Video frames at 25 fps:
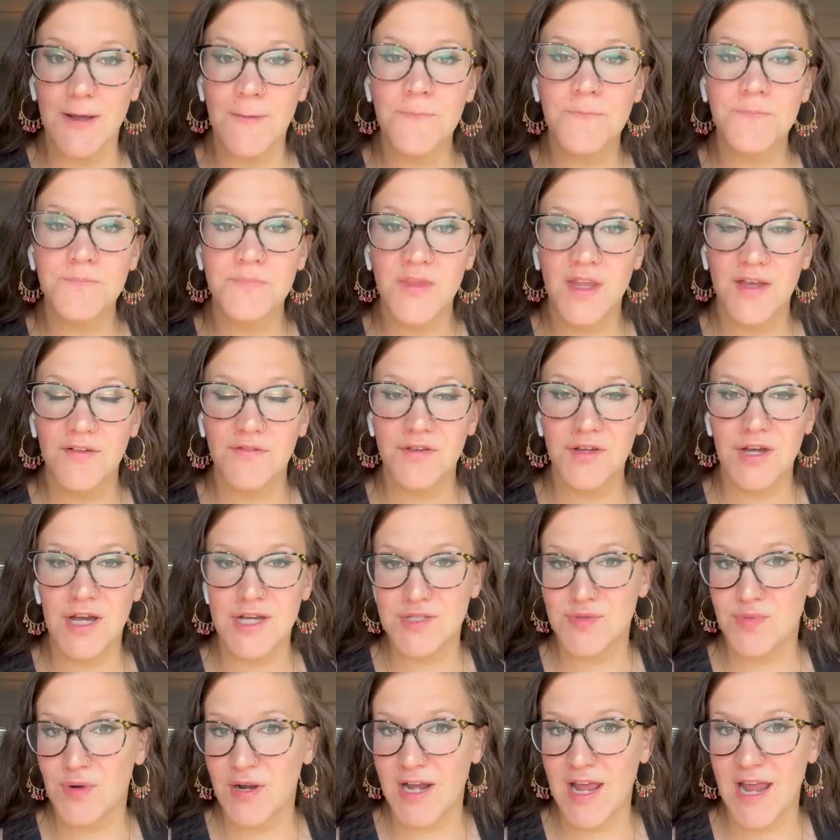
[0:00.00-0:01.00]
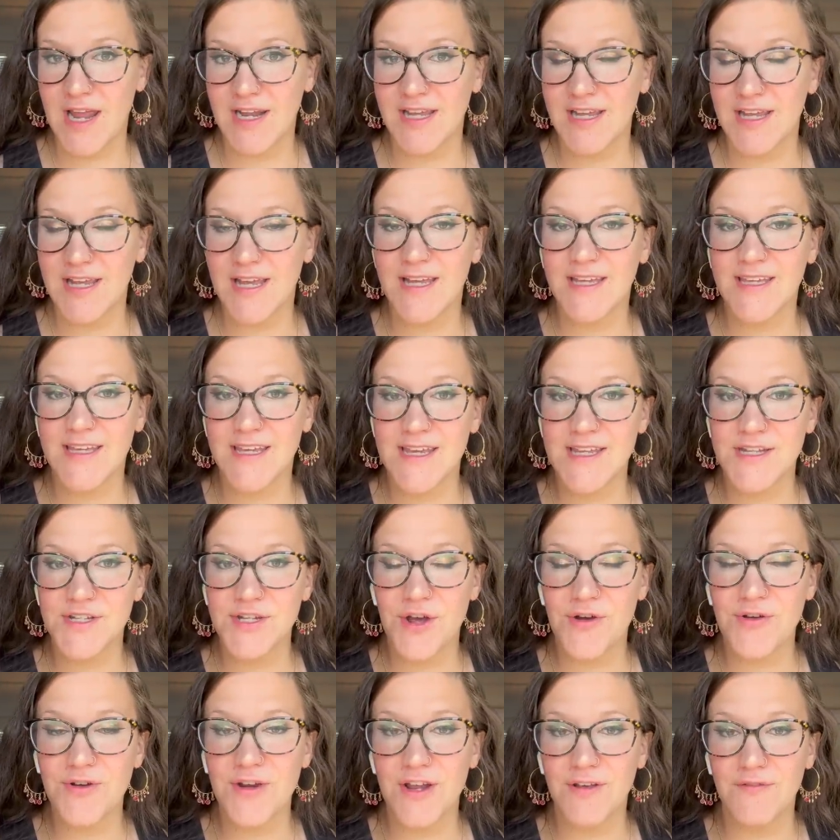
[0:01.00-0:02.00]
If you guys want any
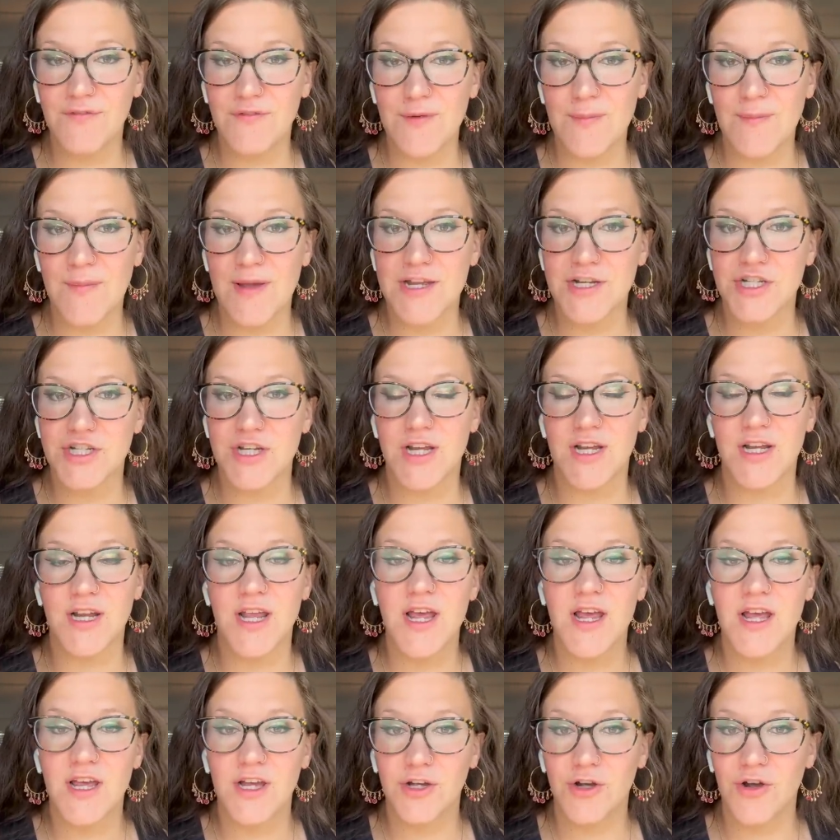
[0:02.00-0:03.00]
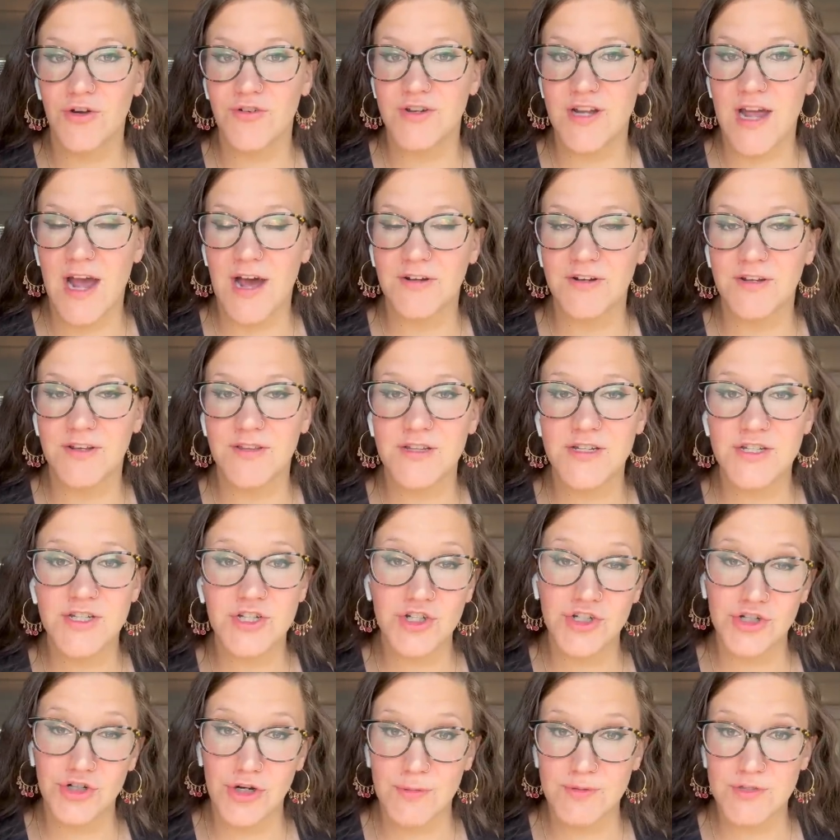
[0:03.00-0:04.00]
ketone information, go down in the
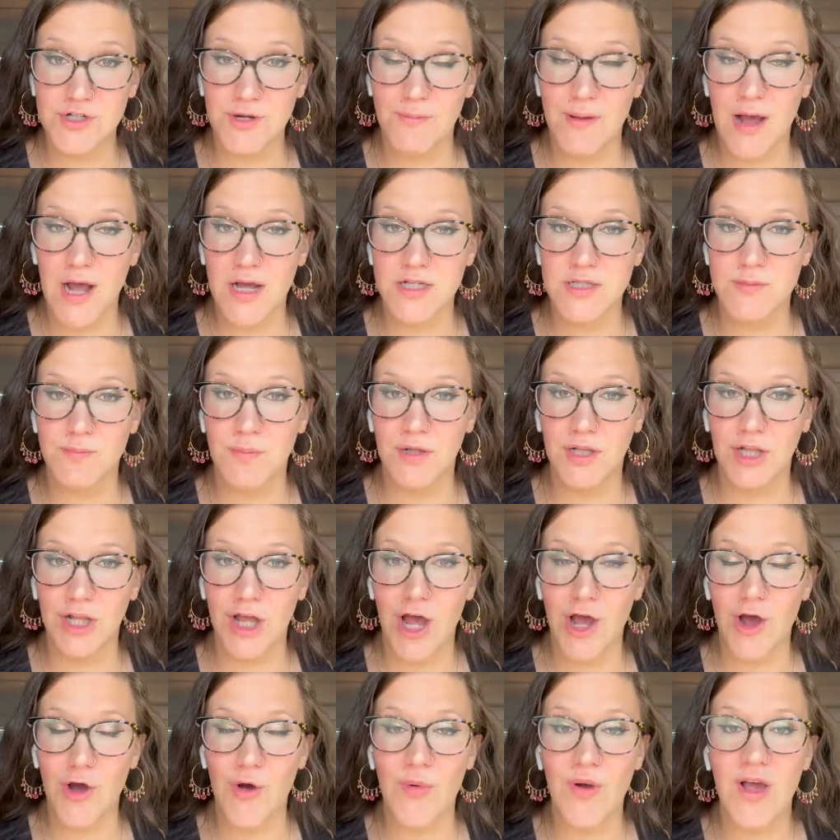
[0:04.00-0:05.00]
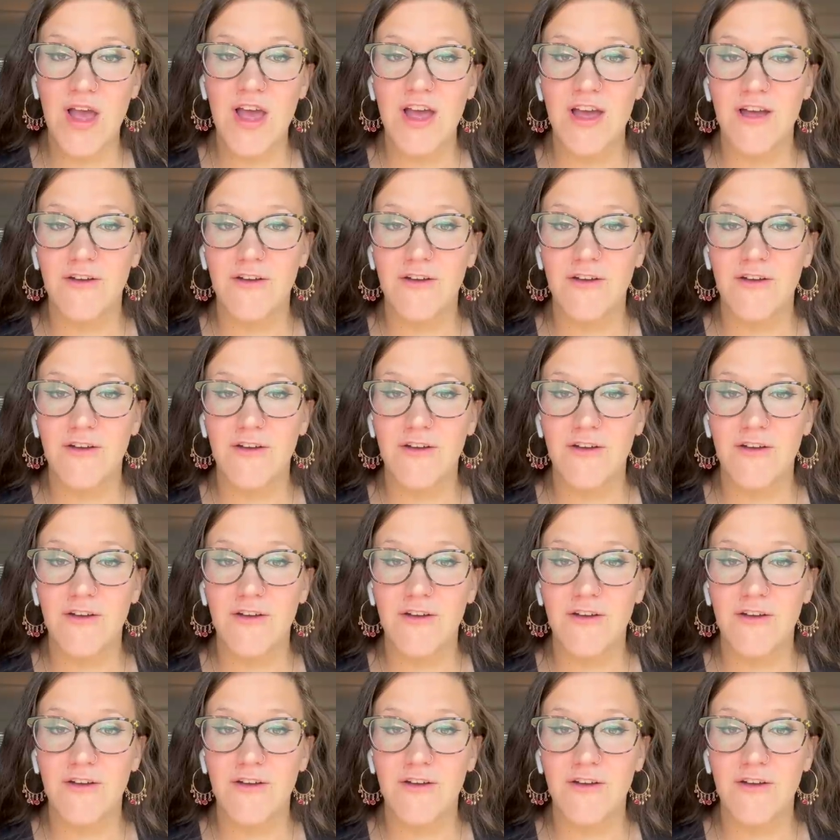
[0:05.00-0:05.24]
description box below.